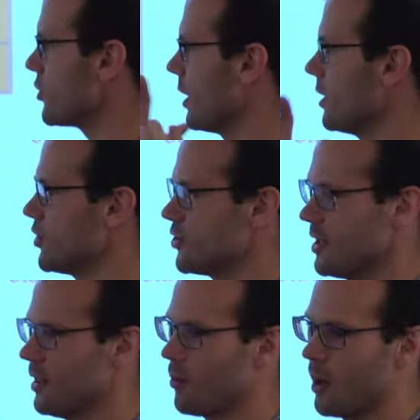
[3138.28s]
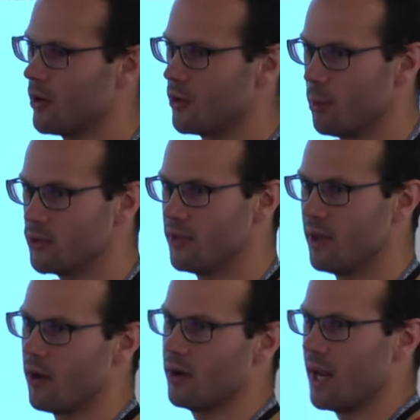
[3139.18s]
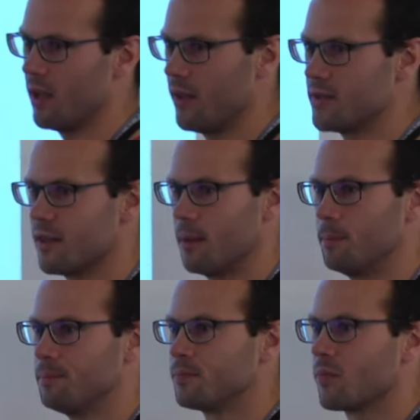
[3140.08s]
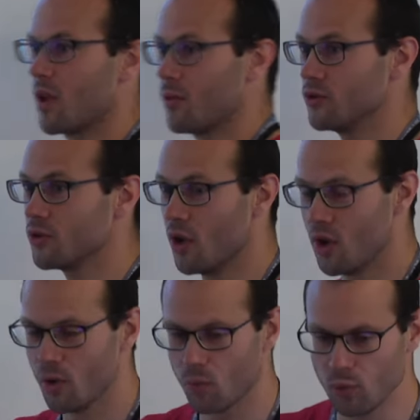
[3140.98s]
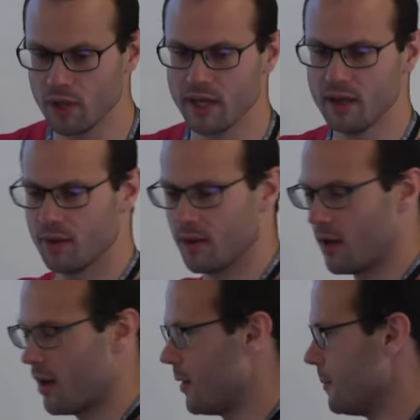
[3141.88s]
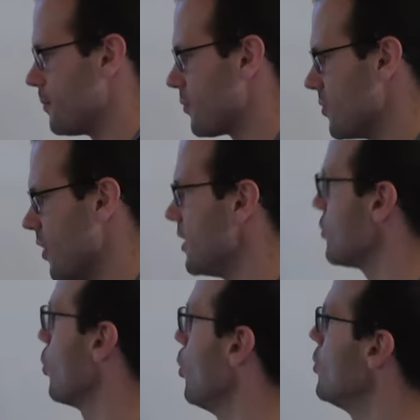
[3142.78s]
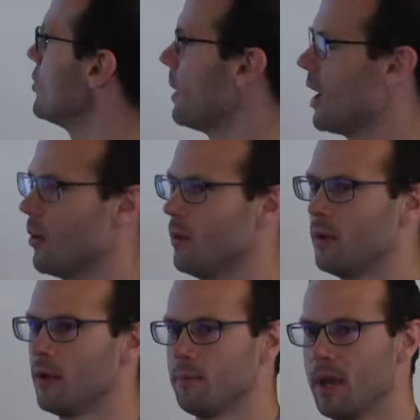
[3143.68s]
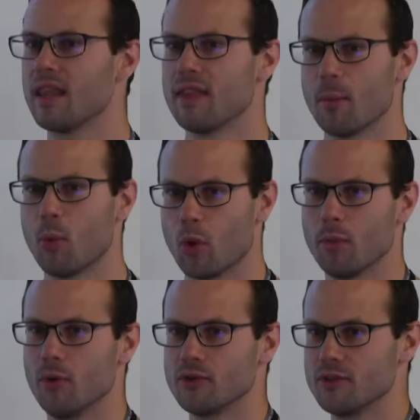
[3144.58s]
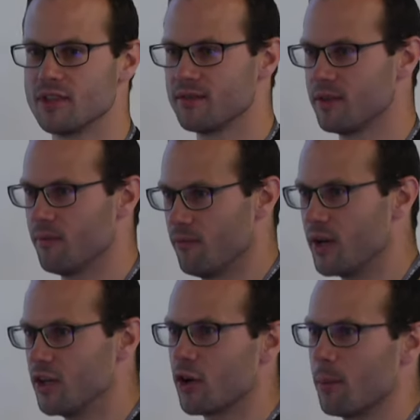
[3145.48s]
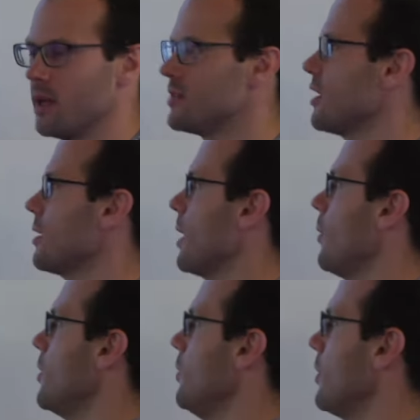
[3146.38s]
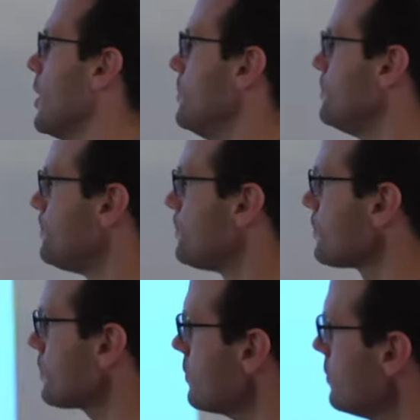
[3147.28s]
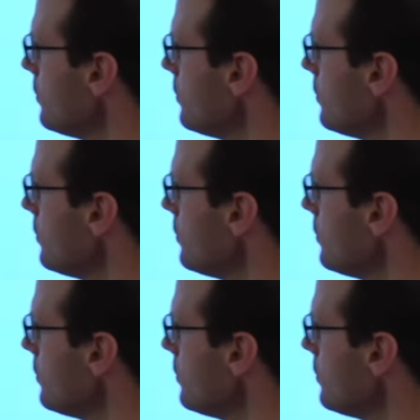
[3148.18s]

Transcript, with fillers: your integers in there, write your doubles in there, and alias them. There's really uh, nice rules about making that portable. So it's a very deterministic about what you are doing.